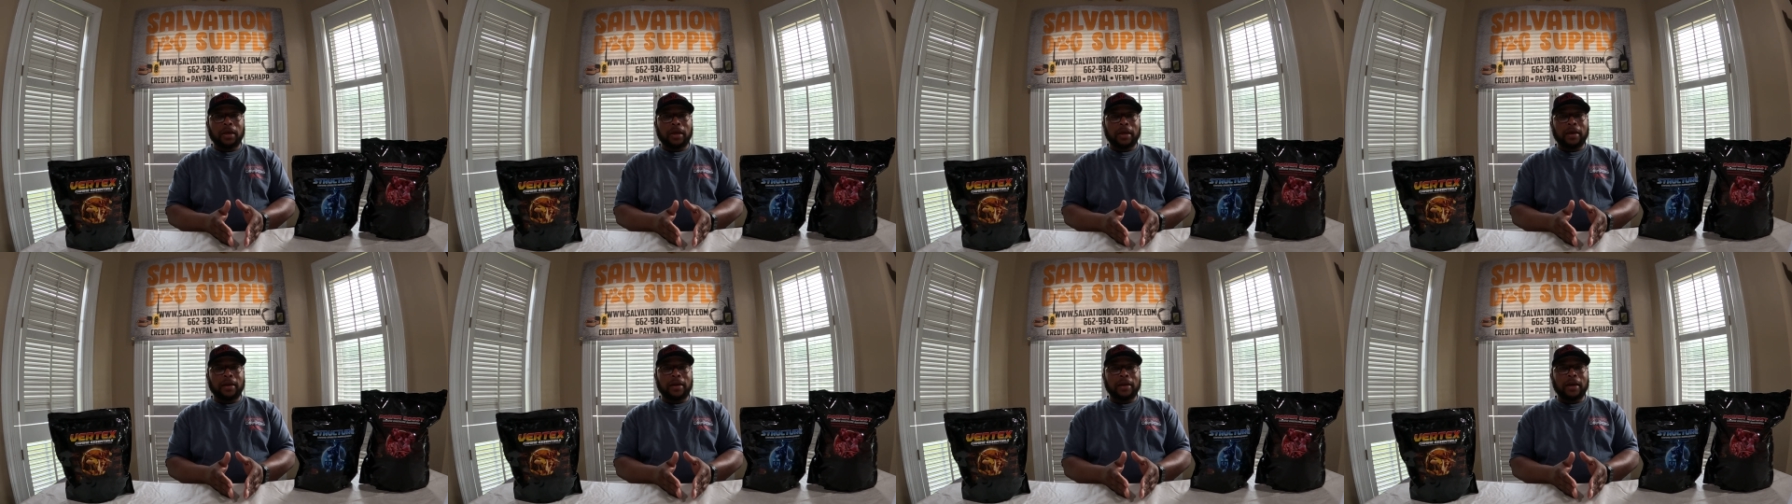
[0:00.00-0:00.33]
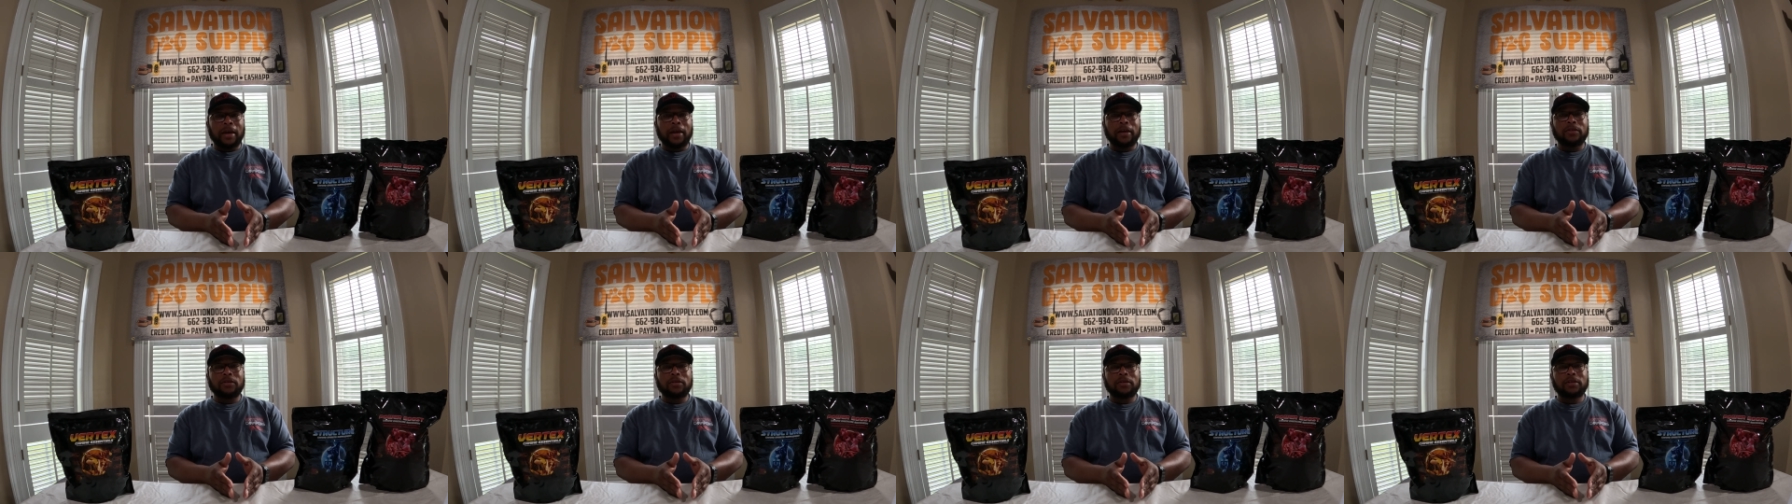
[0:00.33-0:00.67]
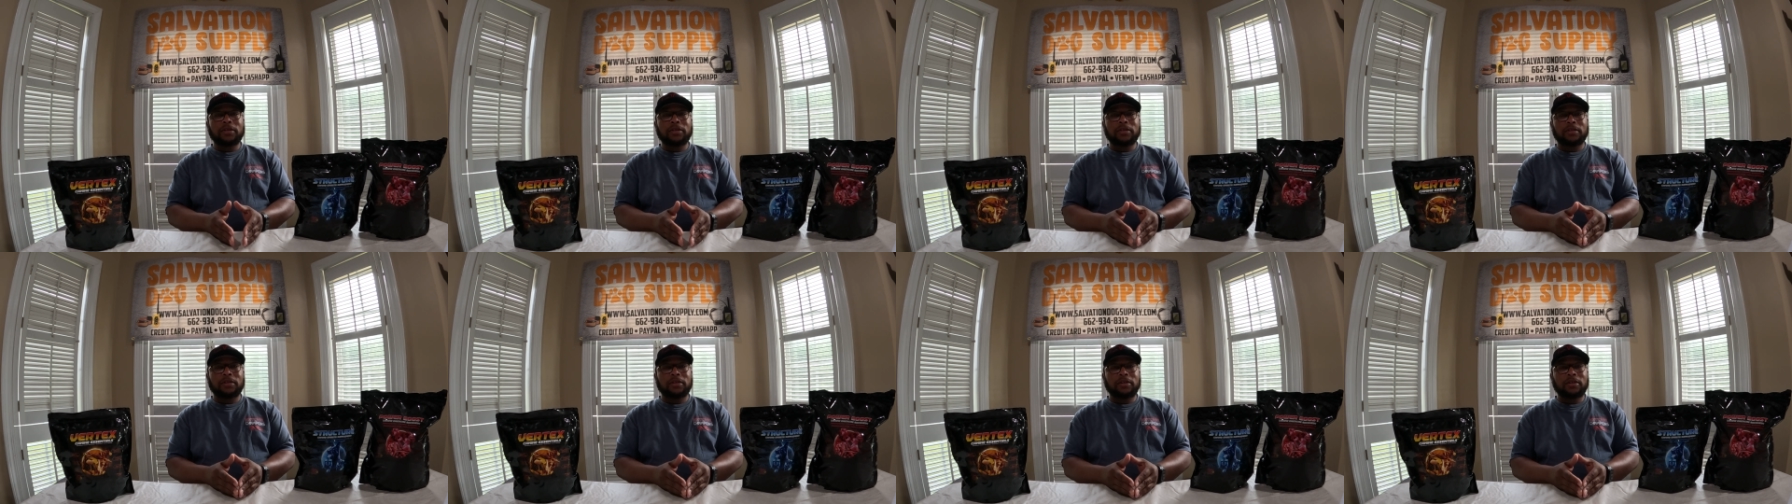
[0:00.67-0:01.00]
and
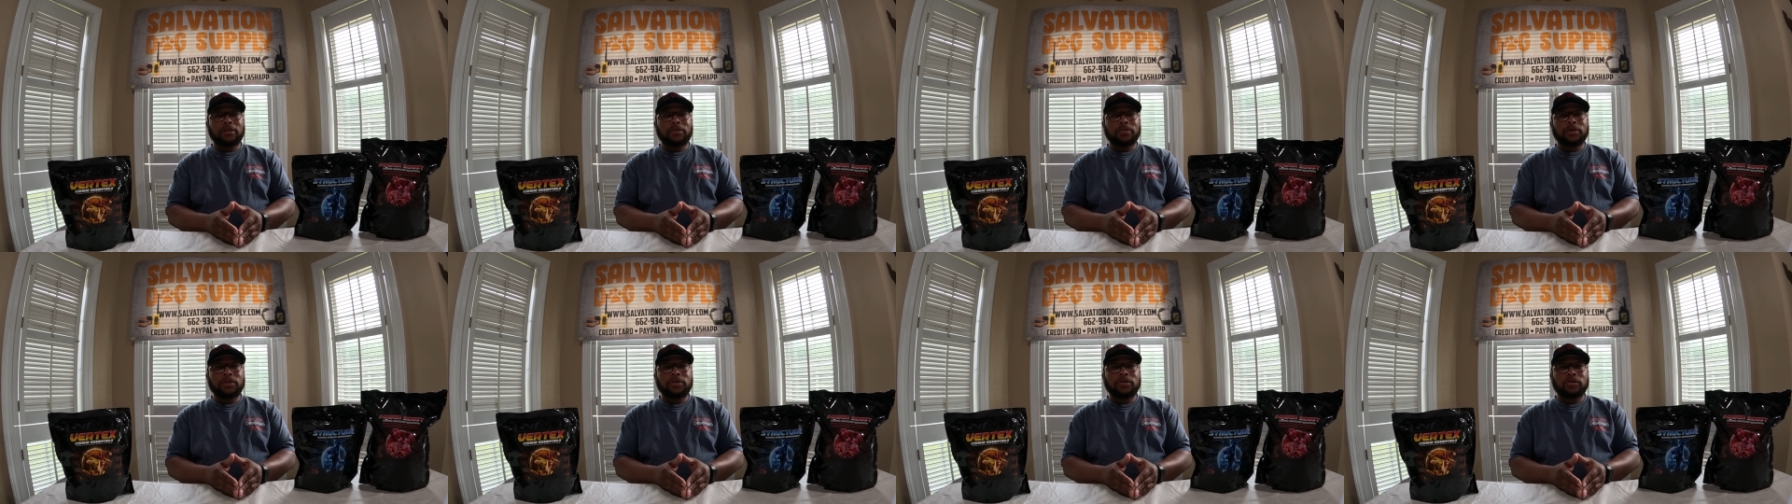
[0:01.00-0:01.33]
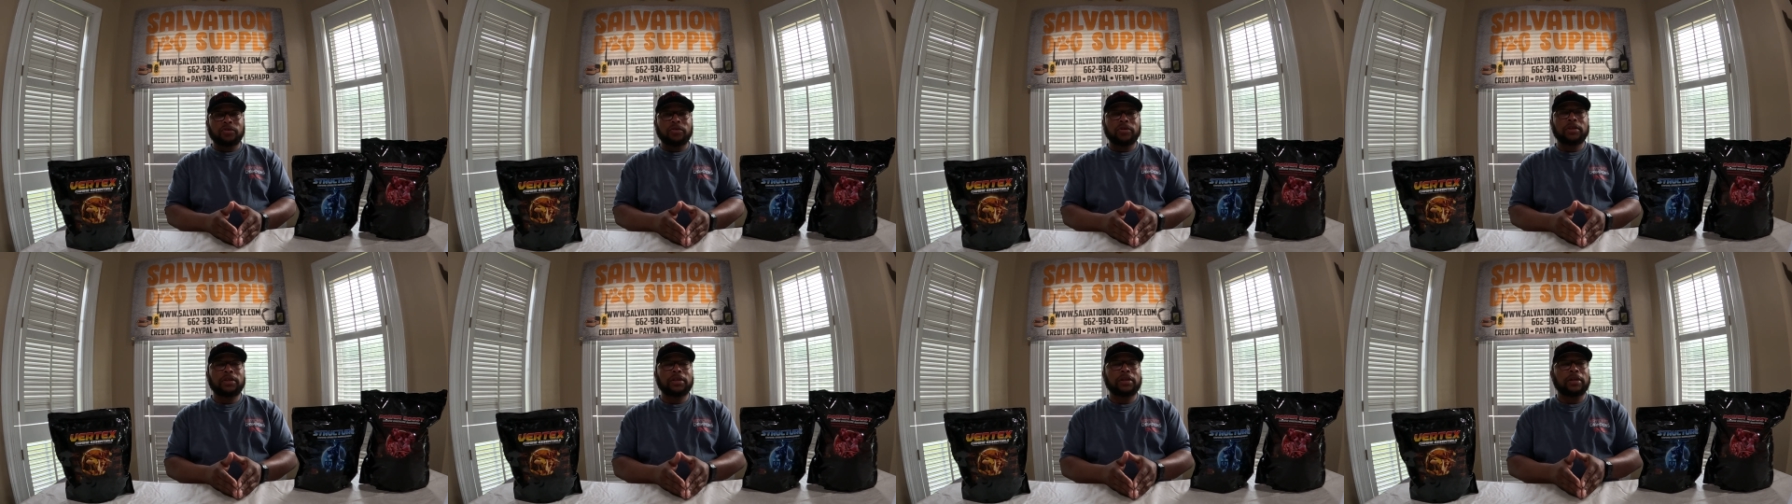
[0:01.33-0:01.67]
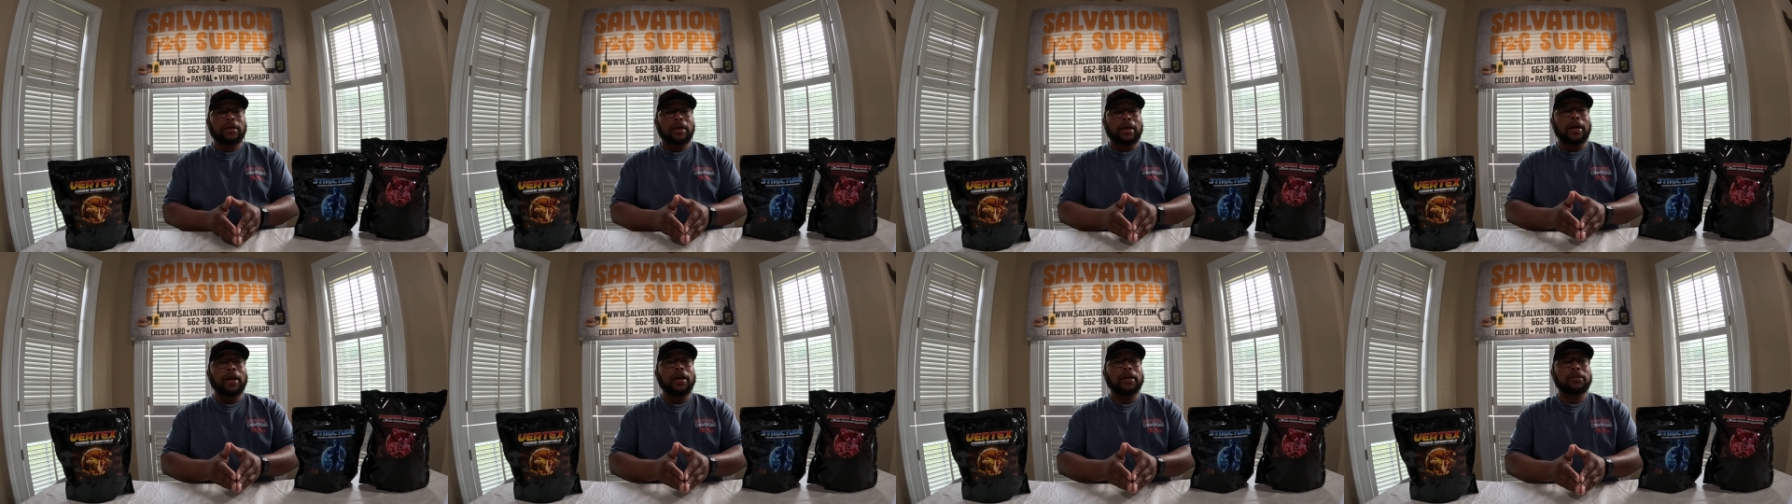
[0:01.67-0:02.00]
athletes need to be
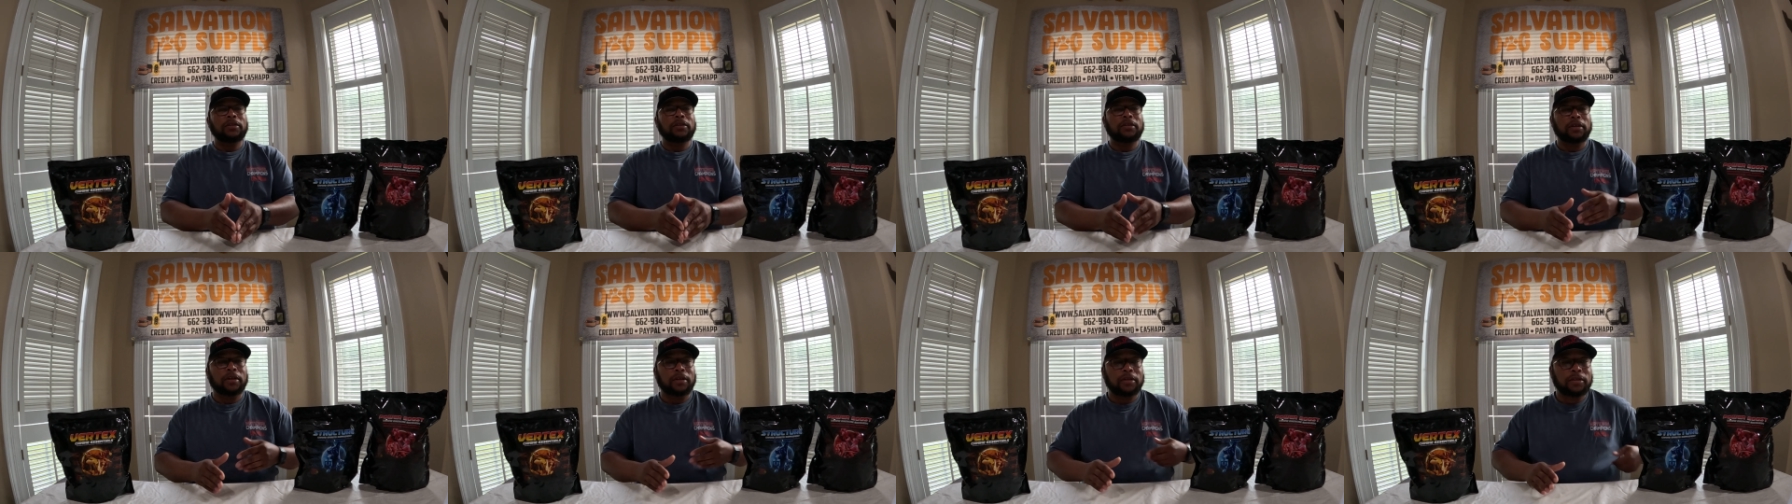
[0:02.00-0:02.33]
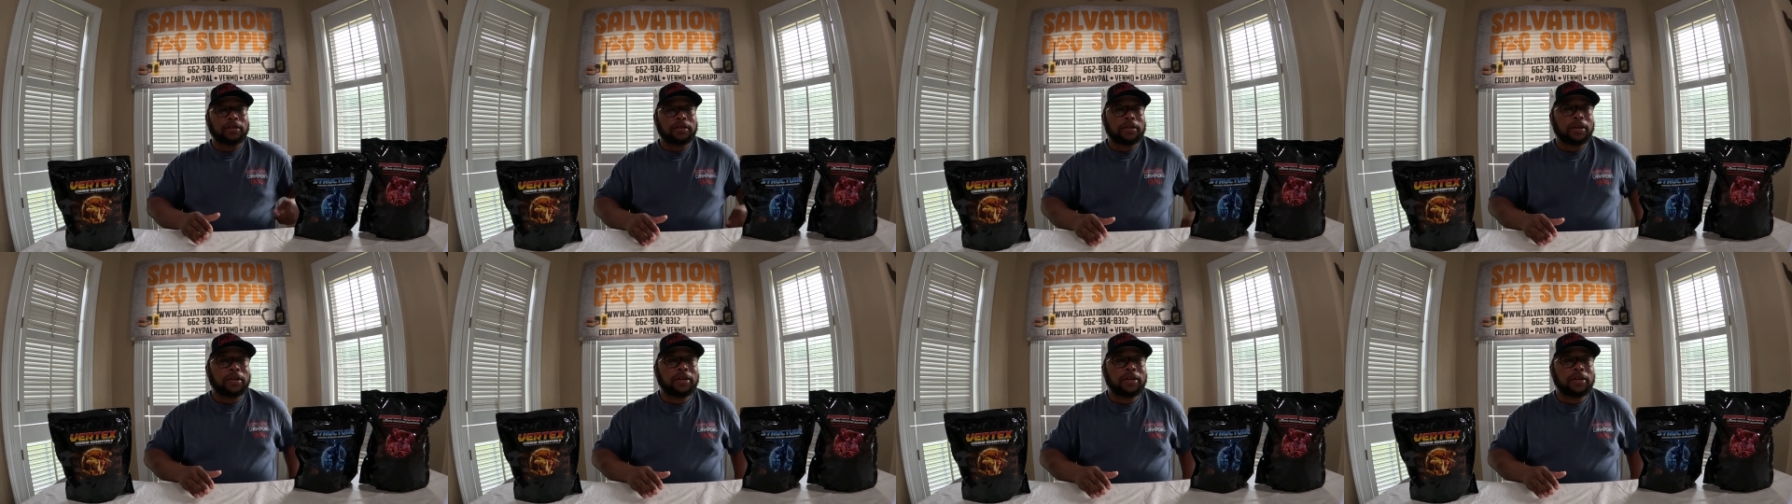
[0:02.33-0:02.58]
treated as such.